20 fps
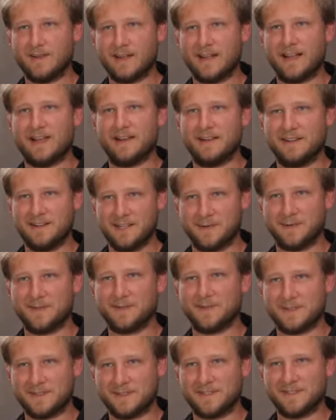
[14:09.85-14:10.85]
I got to deal with
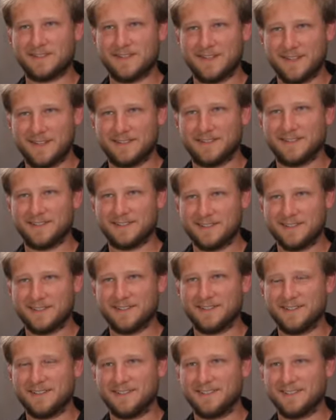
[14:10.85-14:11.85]
her to try to get this thing
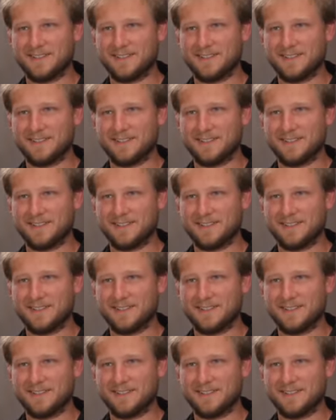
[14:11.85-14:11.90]
across.